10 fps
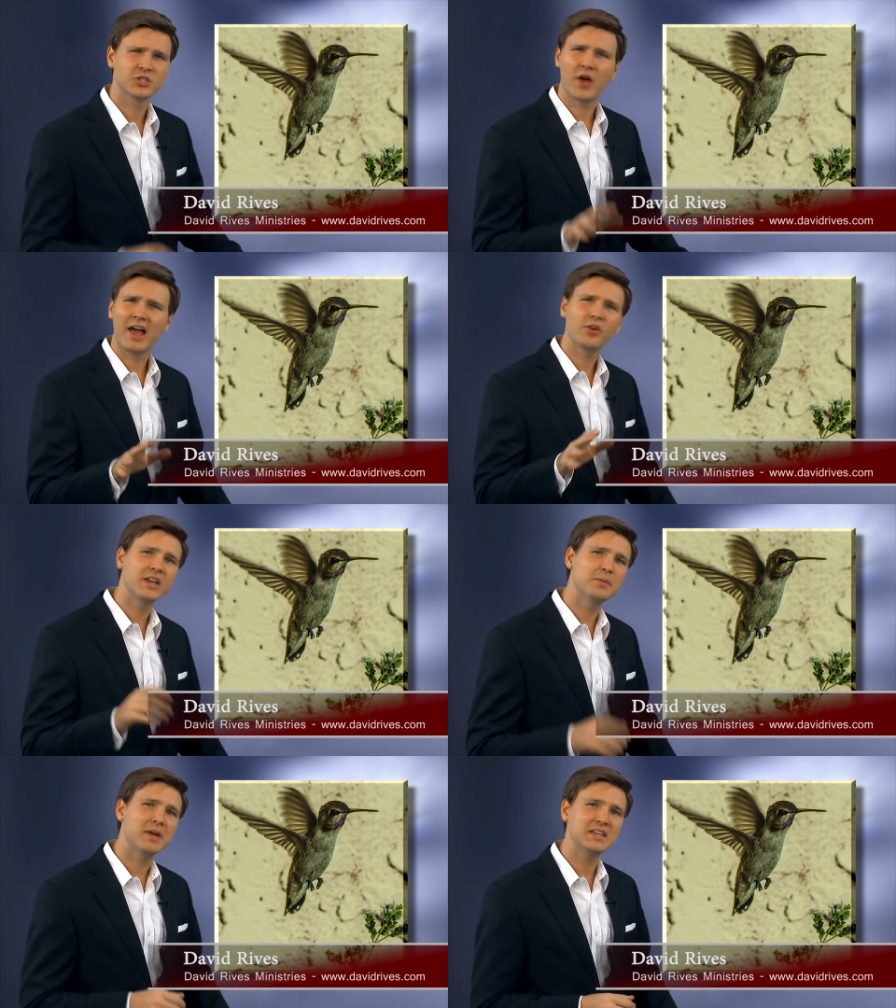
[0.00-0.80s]
So how
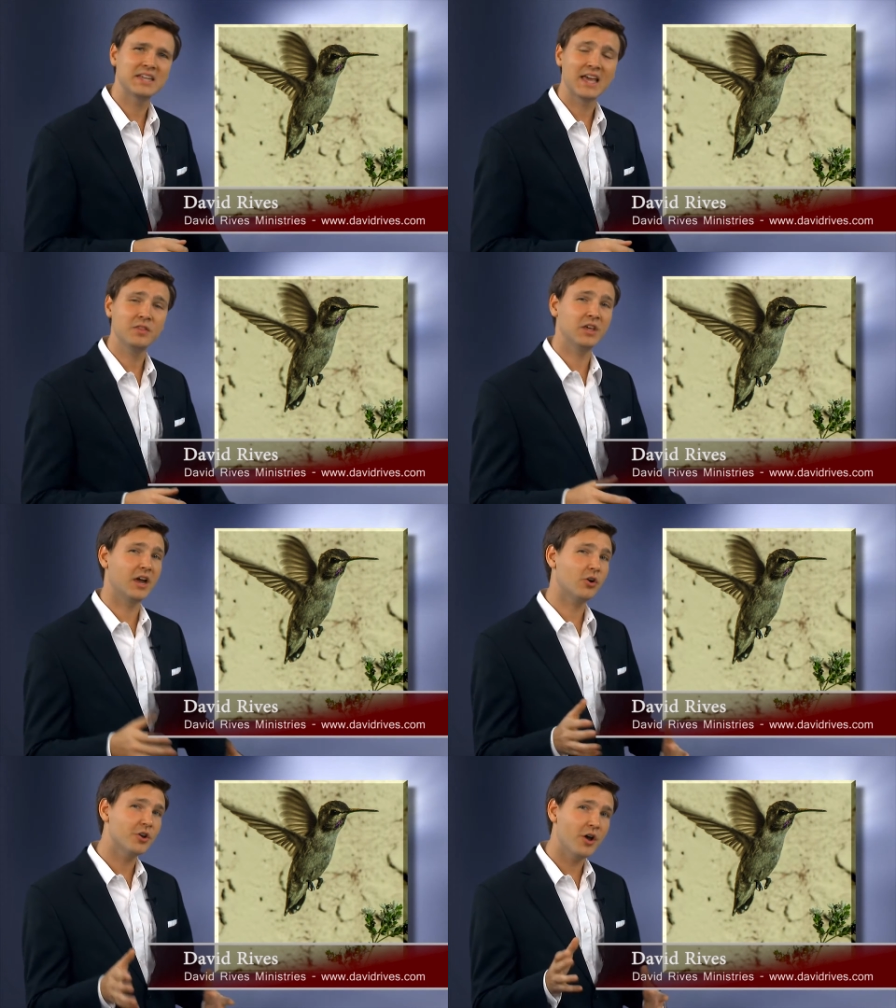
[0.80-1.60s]
can it maintain the
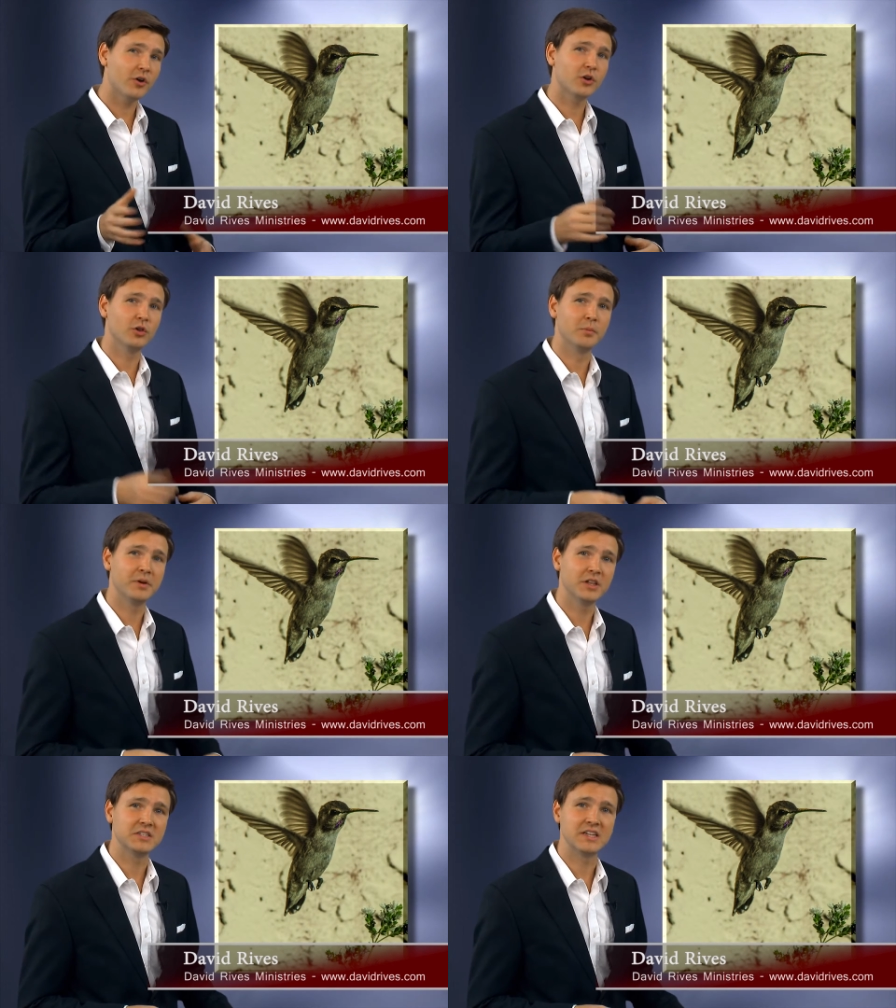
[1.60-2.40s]
aeronautical
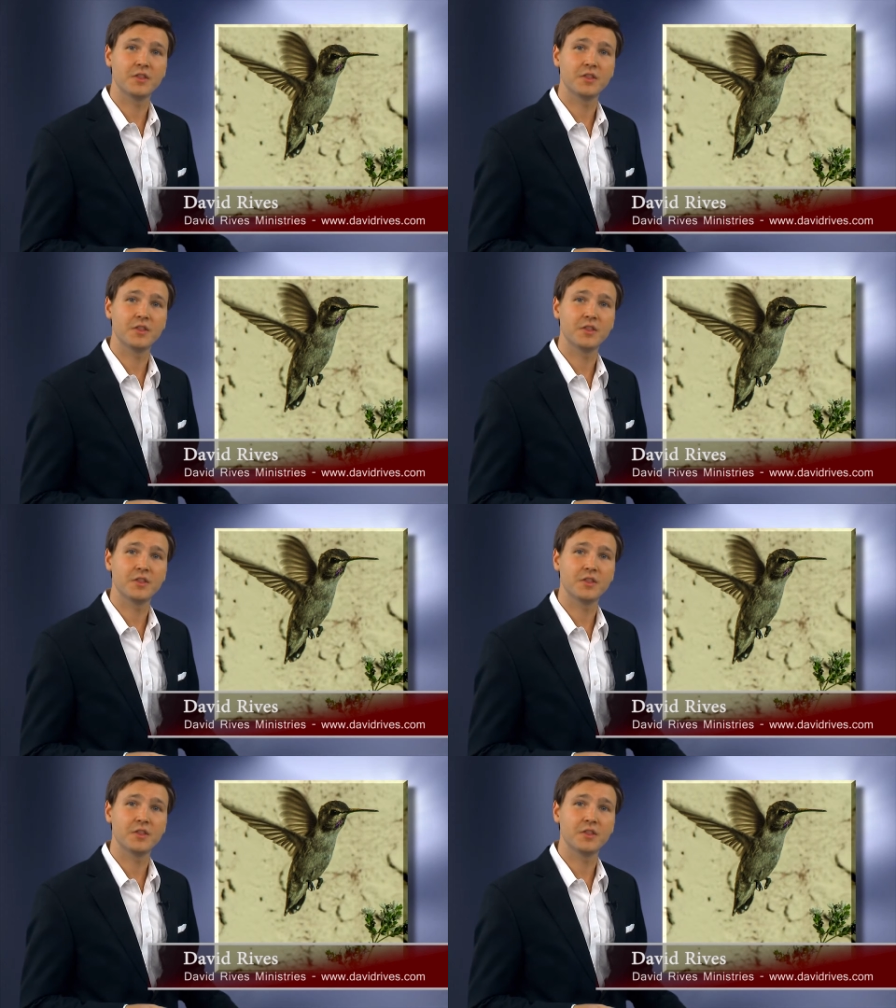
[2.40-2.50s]
ability